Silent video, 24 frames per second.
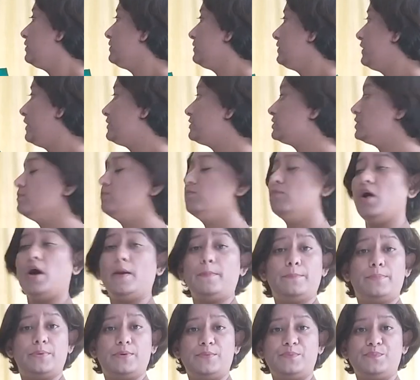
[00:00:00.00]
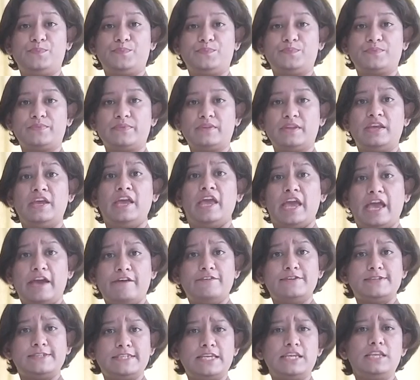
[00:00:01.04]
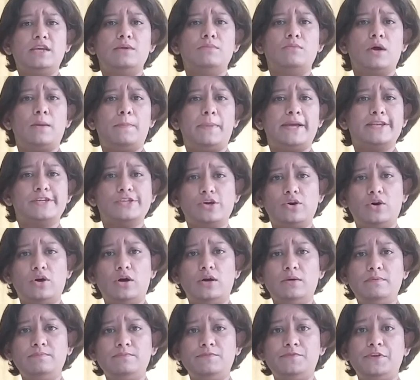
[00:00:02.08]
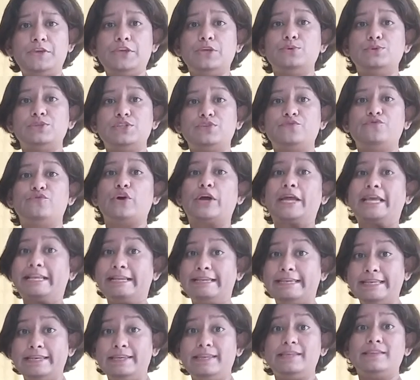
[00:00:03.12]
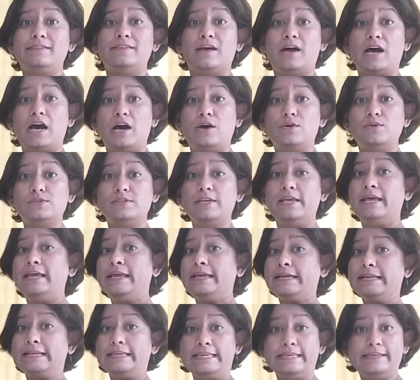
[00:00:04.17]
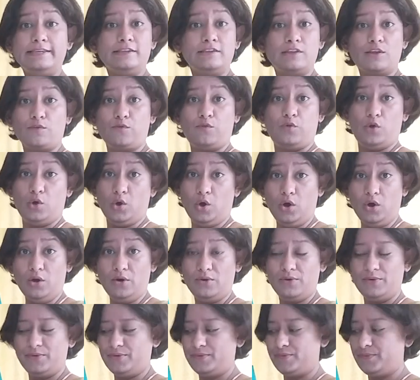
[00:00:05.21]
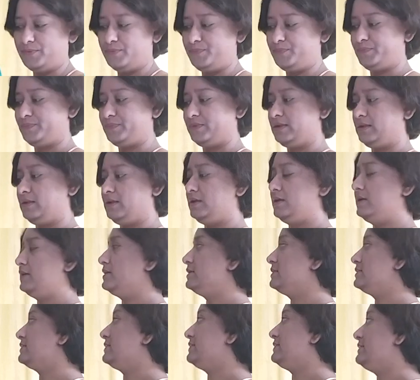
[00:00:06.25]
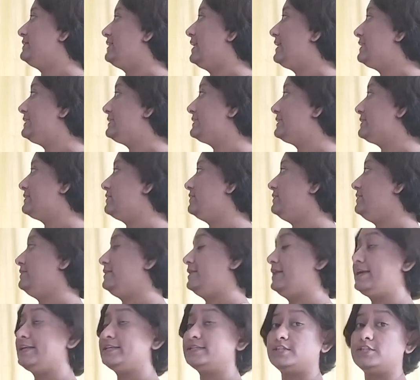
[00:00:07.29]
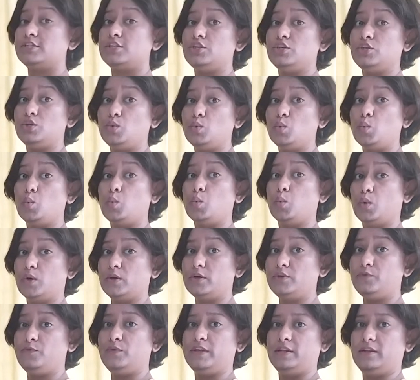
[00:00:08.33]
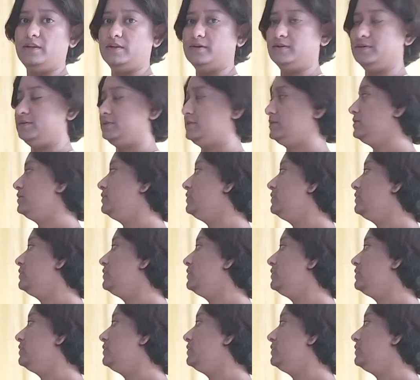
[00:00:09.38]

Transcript: That's a mop. Have you seen a mop at home? We use it for cleaning the house, cleaning the floor. So that's the next new word we learned.